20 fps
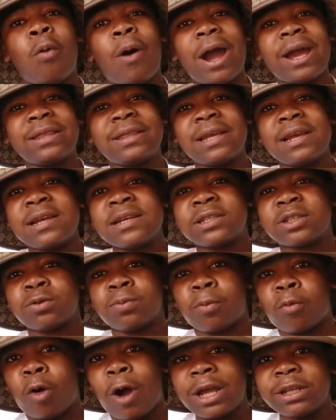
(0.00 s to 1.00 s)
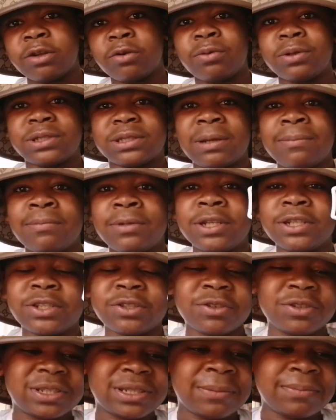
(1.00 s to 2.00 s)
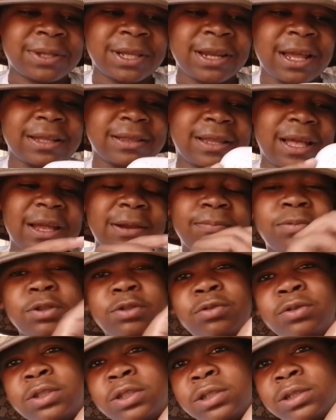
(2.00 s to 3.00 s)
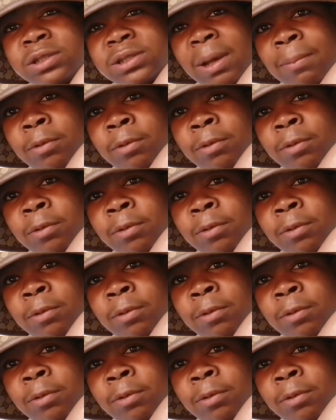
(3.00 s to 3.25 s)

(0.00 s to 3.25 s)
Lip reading: why there is quite a resemblance or something like that between